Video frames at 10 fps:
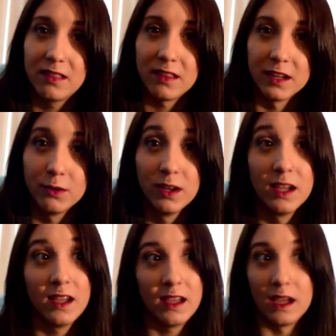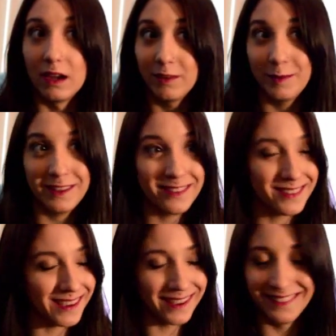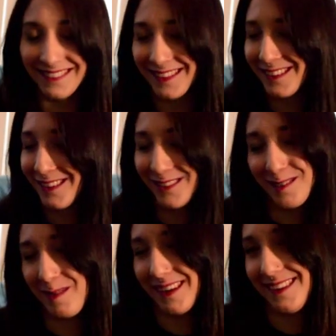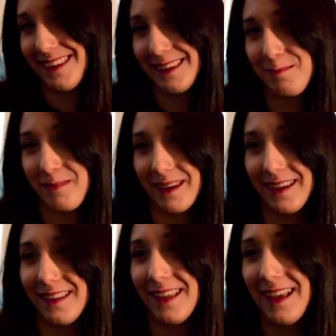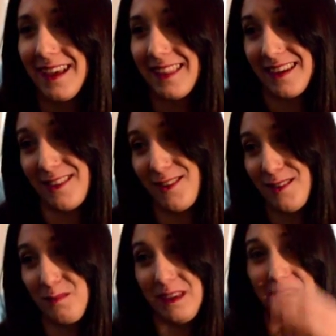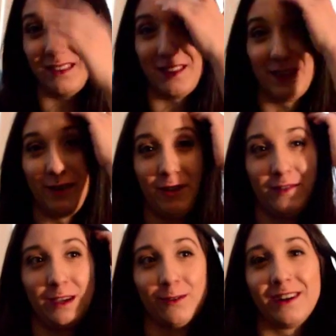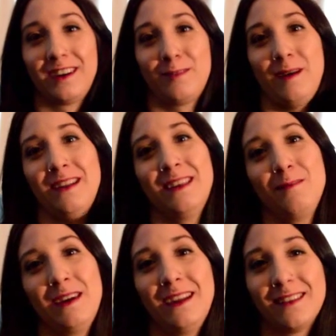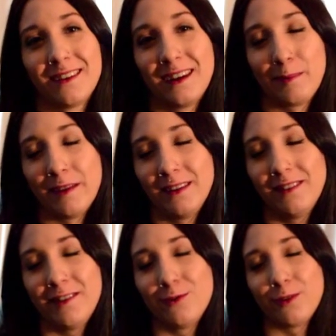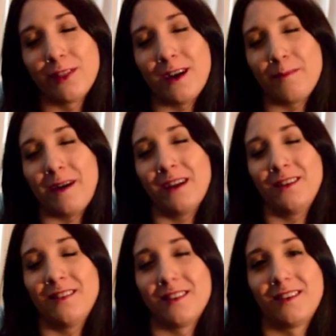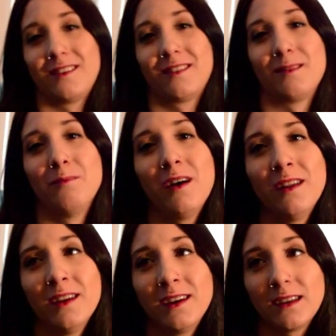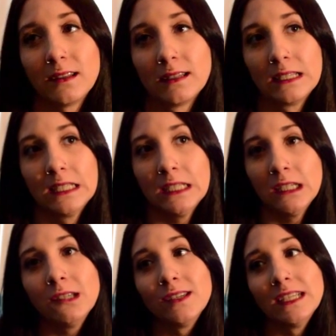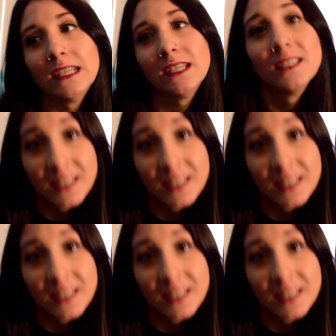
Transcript: So everybody's entitled to their own opinion, but that's just me. So if you were expecting me to talk about individual thought patterns or symbolic, sorry.